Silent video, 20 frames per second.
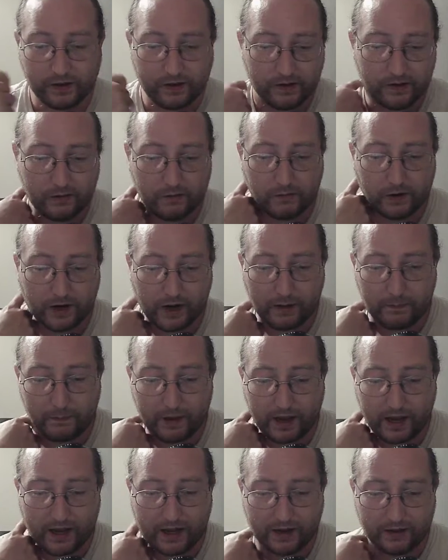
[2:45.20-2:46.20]
What I
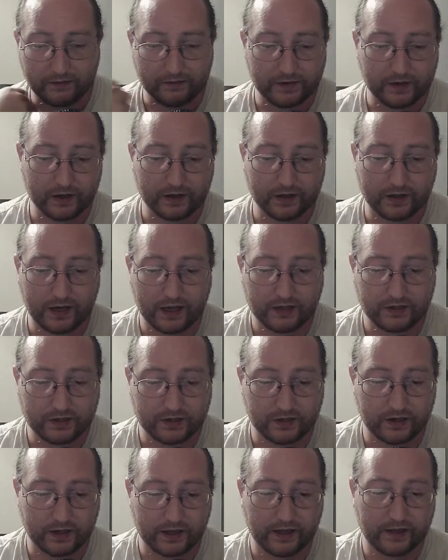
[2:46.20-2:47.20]
might have done
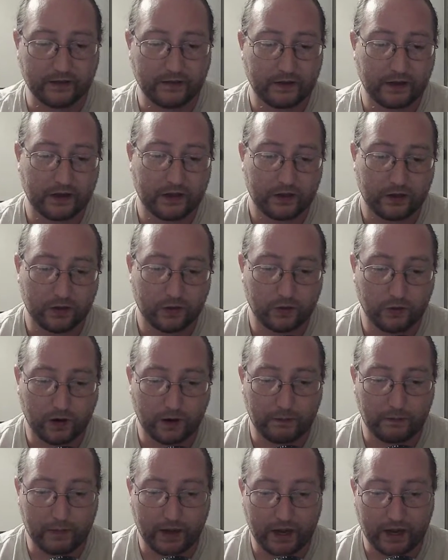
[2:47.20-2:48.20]
yesterday, who I
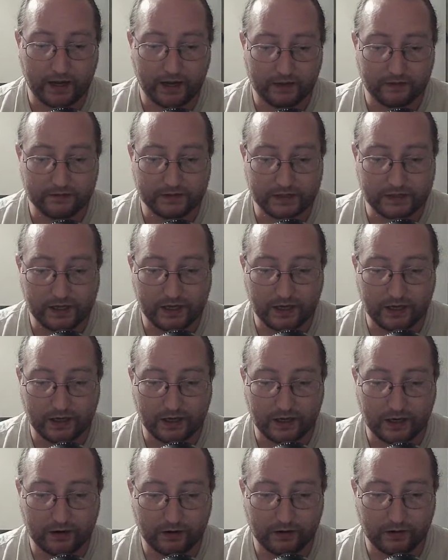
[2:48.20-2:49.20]
might have seen
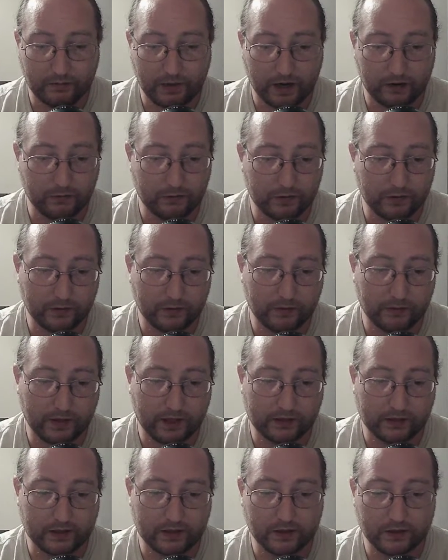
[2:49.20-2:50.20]
here in my room
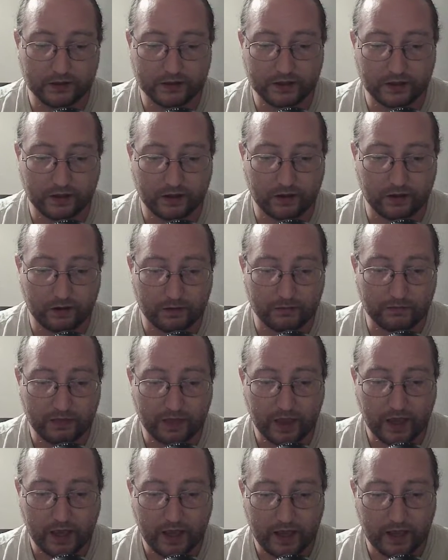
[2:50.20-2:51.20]
at the nursing home,
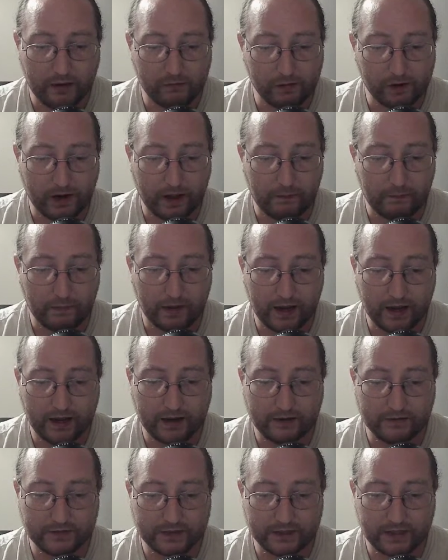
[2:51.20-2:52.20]
and what I might
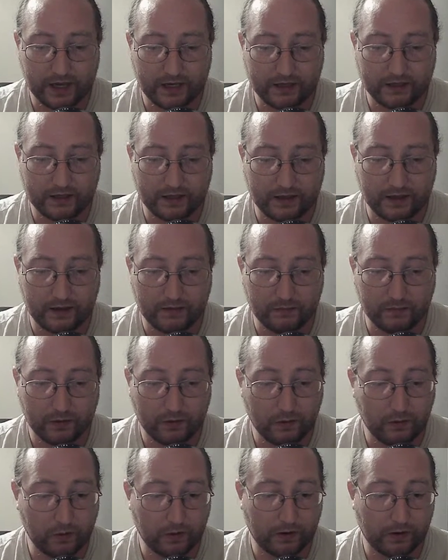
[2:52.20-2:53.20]
have said to them
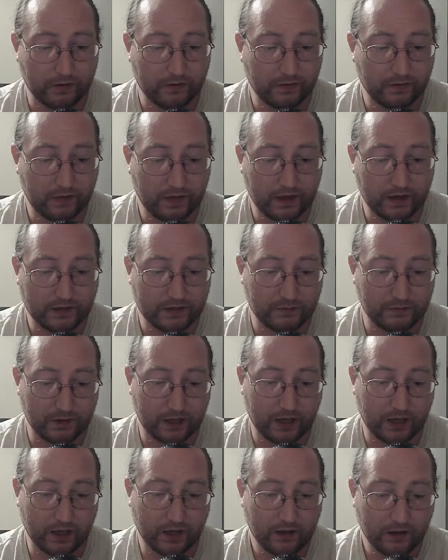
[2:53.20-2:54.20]
or they to
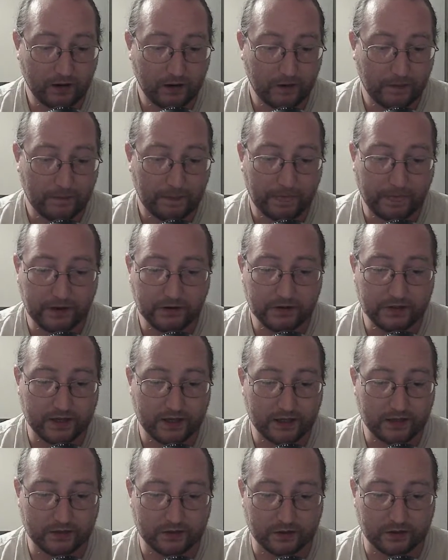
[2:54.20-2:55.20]
me, those
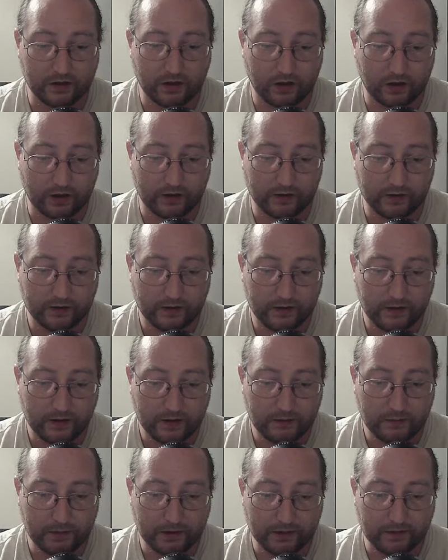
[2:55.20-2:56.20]
things are gone.
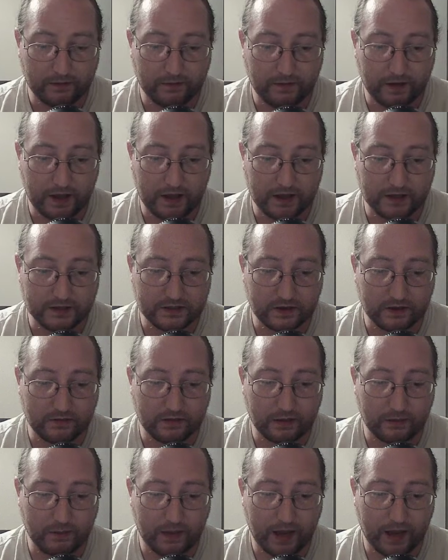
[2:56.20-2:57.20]
But the face of
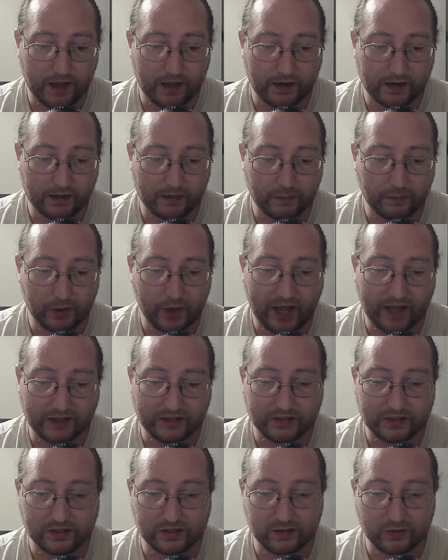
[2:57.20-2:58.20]
the man in the black
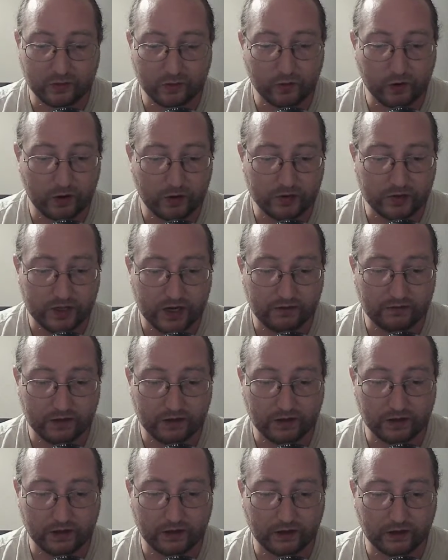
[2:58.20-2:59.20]
suit grows ever
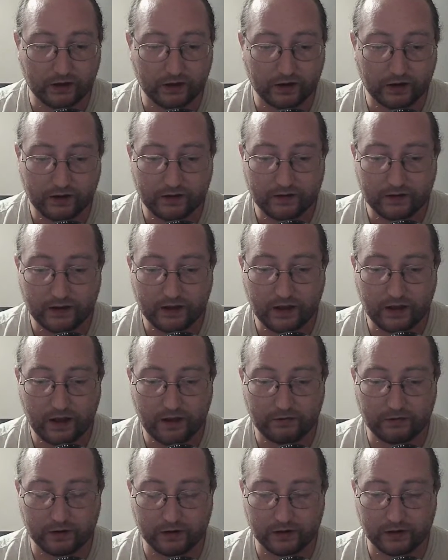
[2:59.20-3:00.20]
clearer,
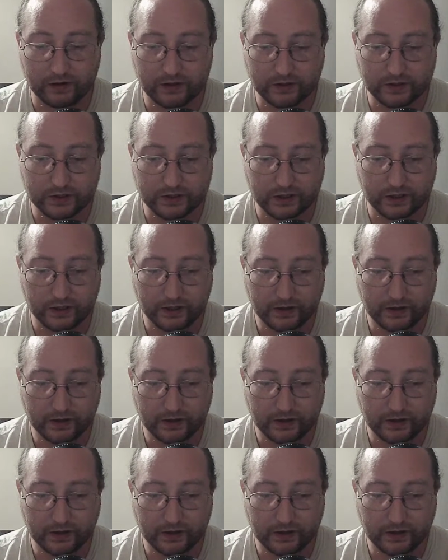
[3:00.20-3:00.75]
ever closer,